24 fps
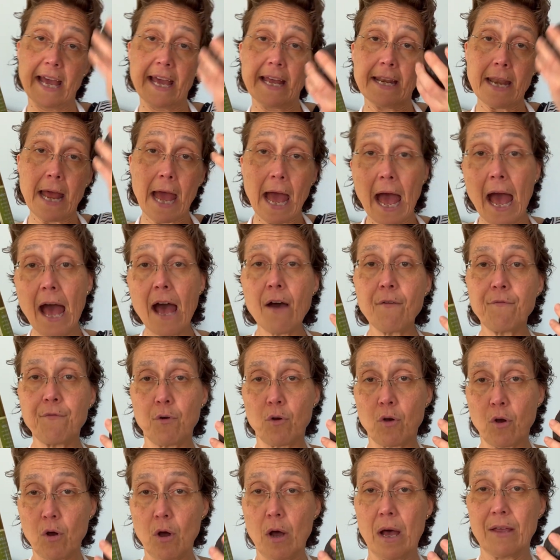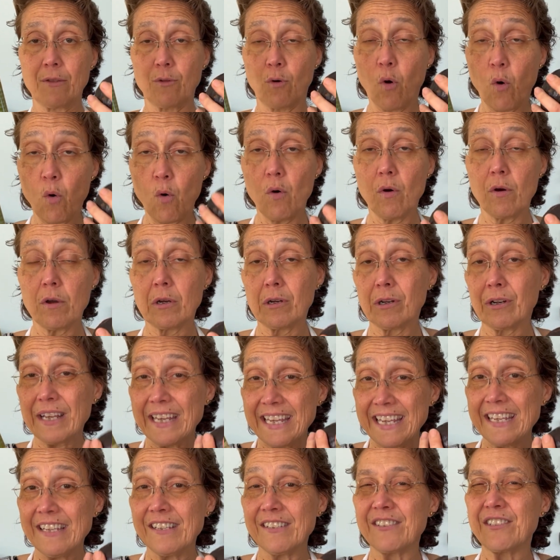and avocado oil
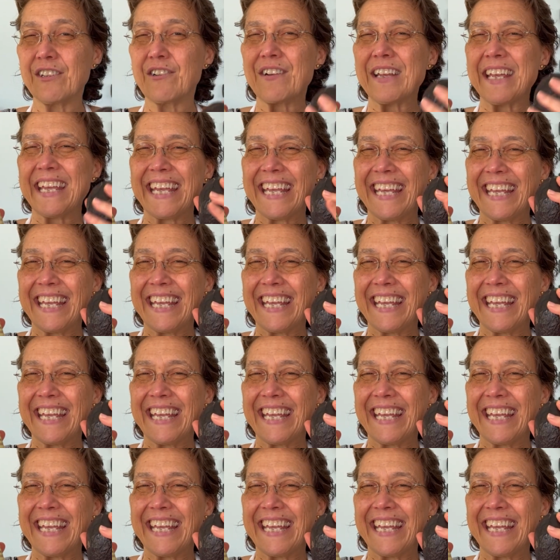is their